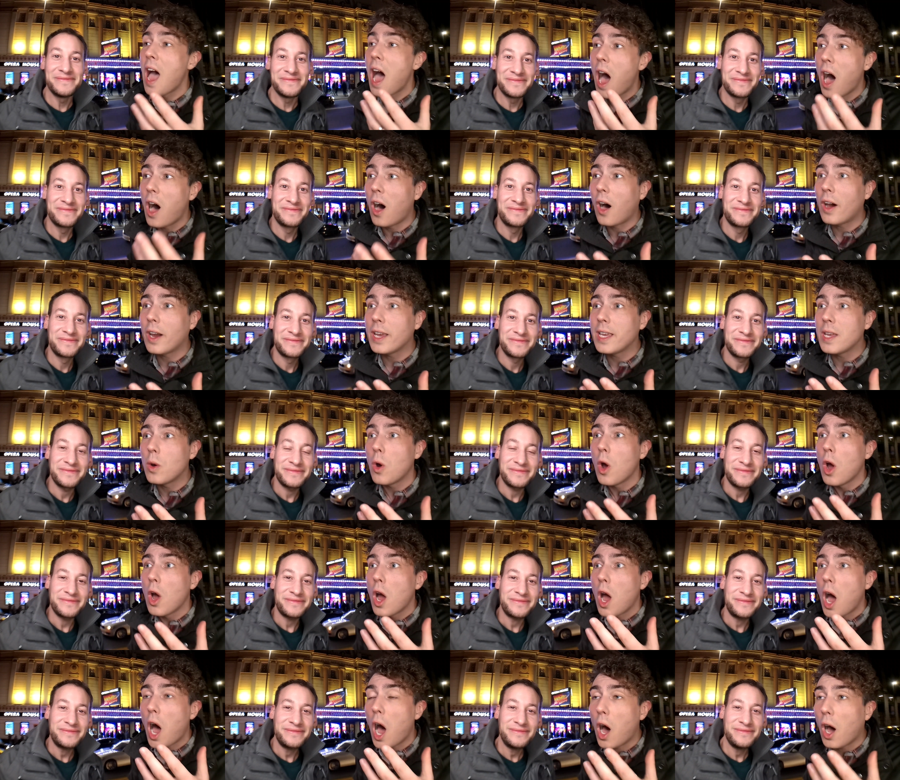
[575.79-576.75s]
Speaker 1: I
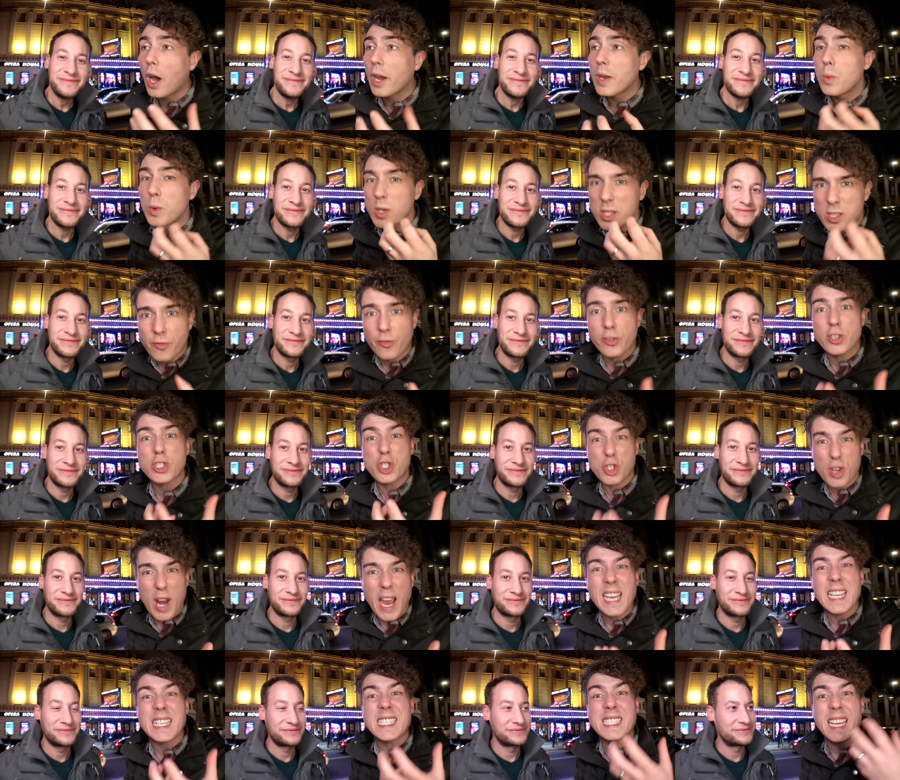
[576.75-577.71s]
I was
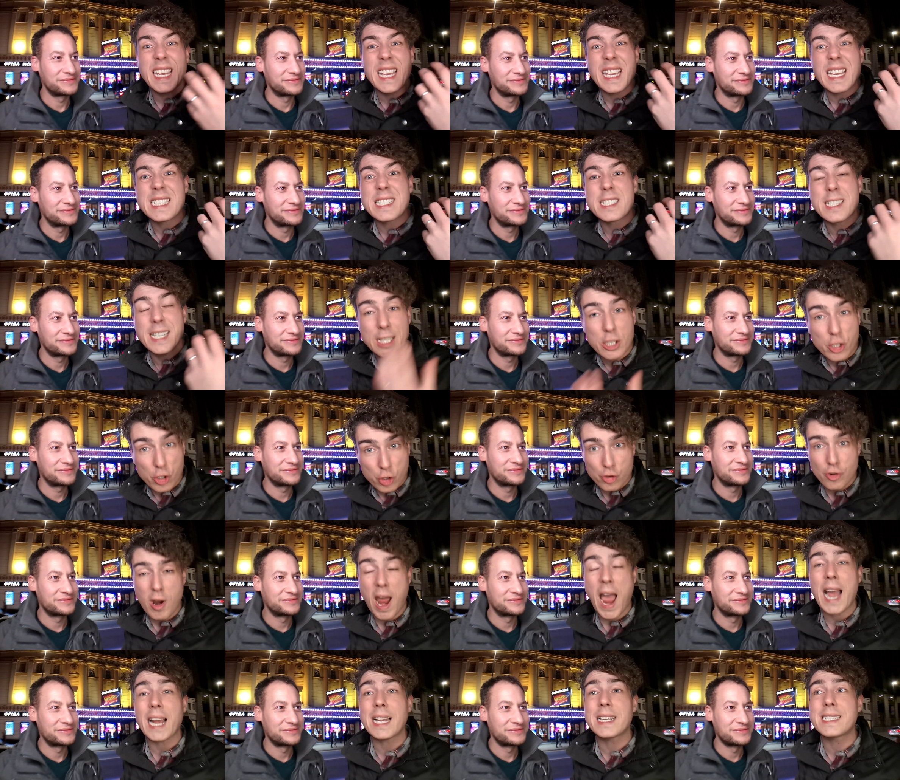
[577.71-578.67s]
frustrated,
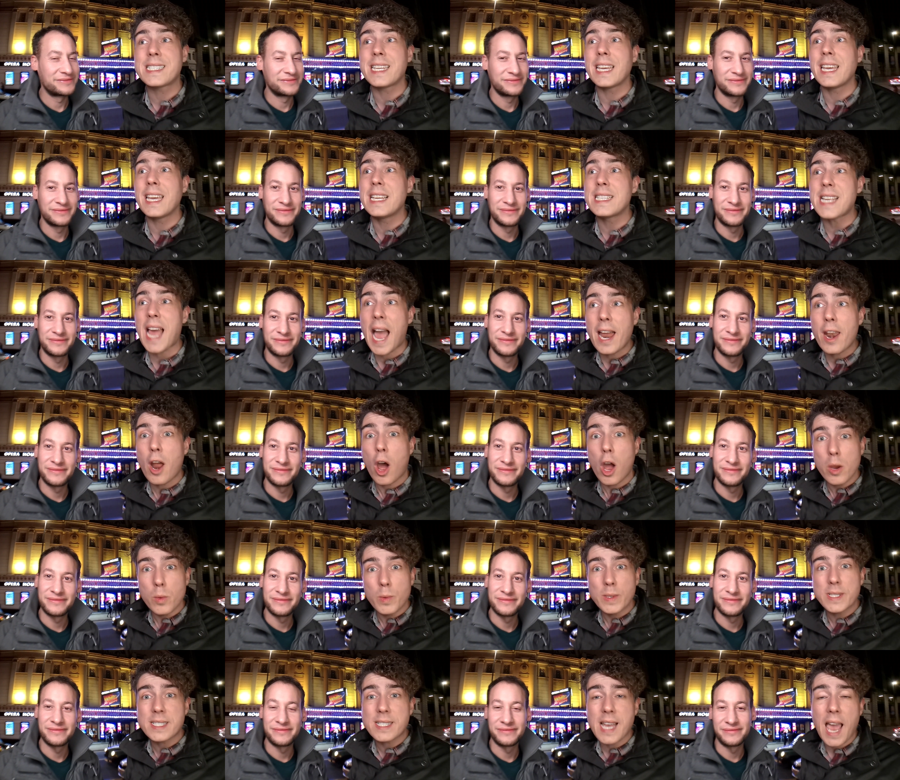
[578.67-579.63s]
distracted, and
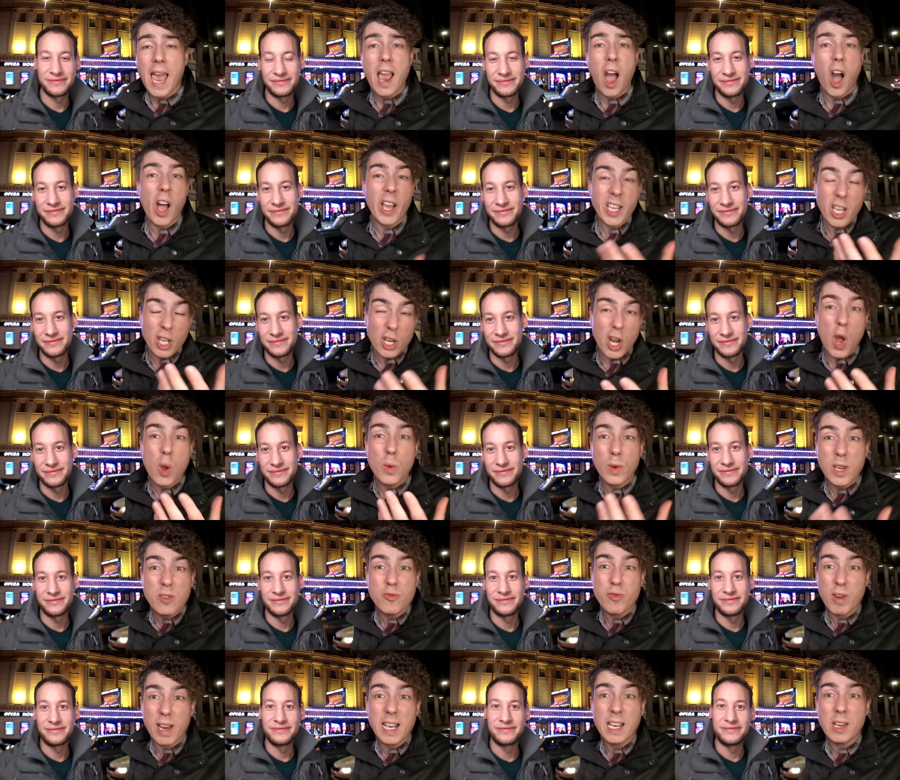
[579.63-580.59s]
I would say I can
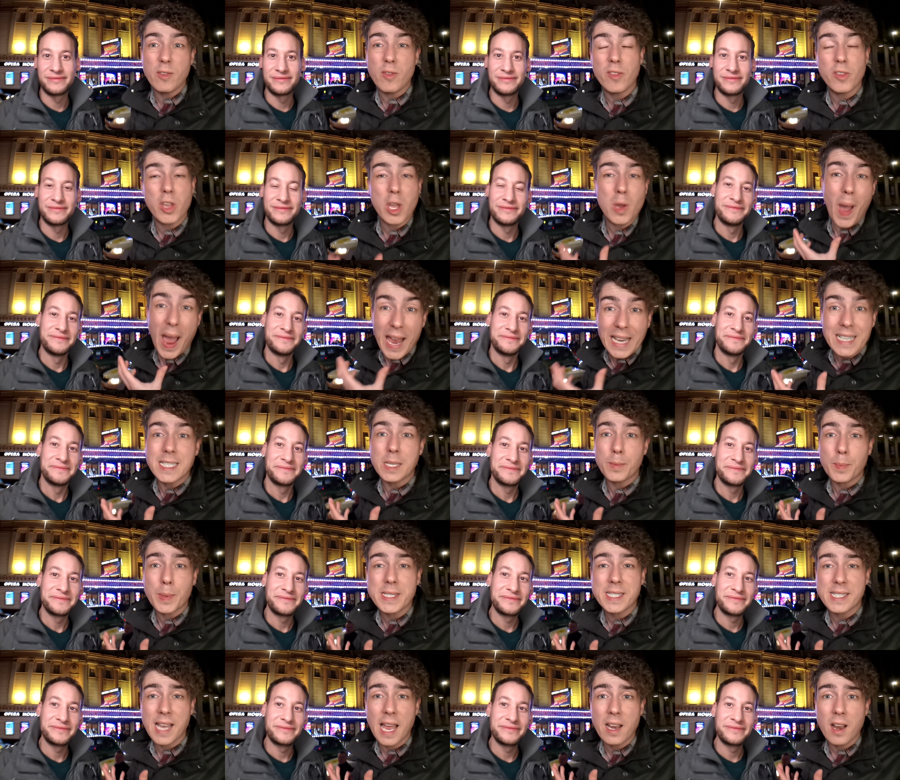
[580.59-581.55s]
only really review
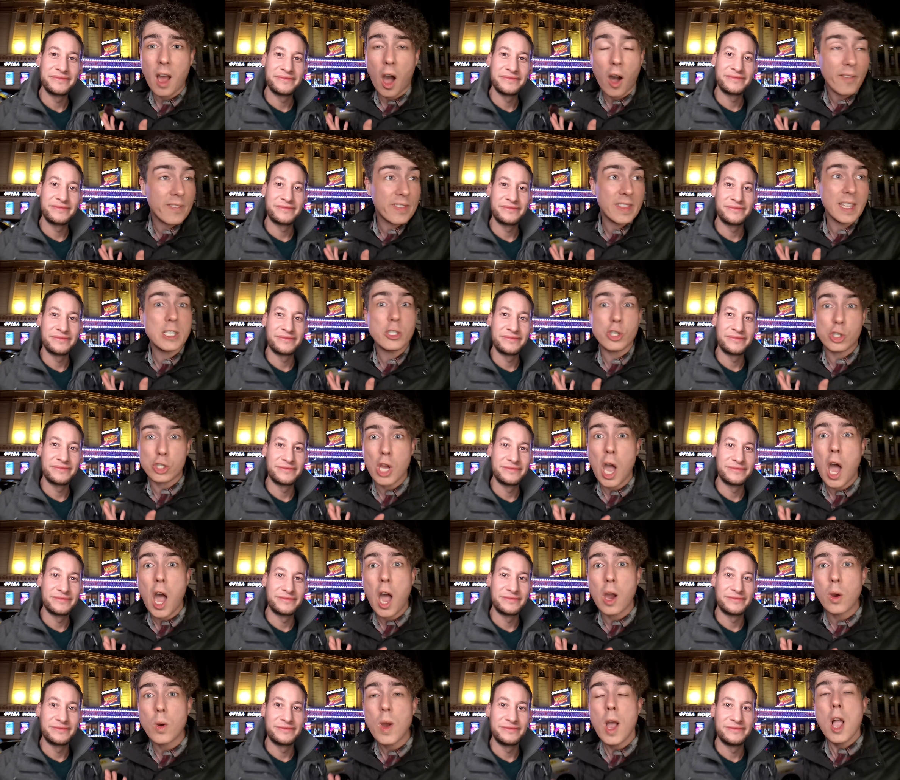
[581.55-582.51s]
80% of this
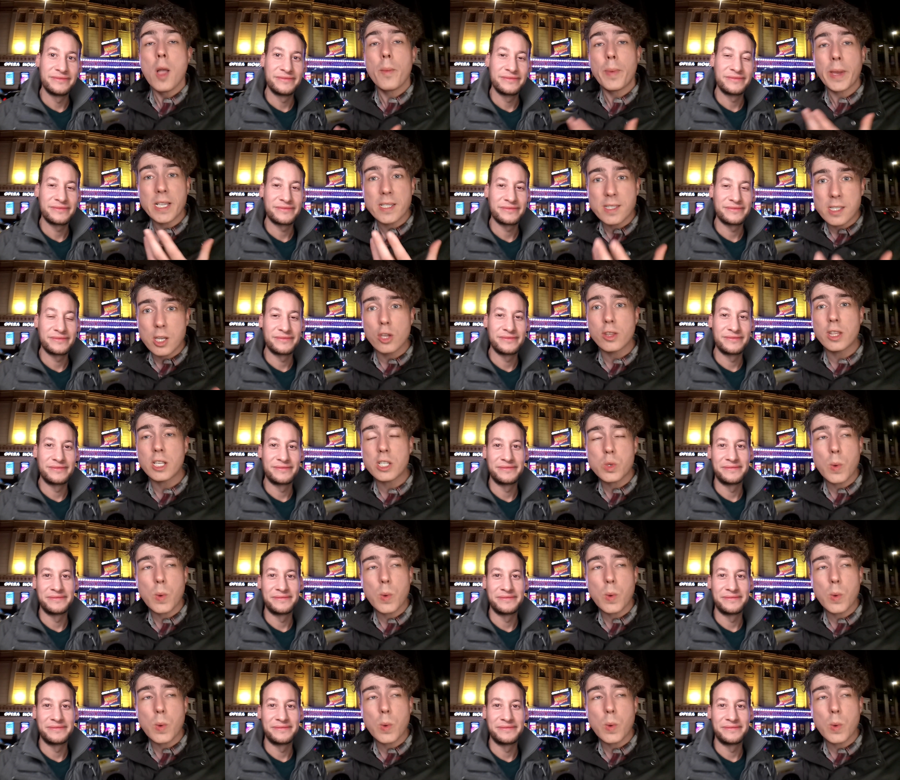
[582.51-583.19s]
show because the other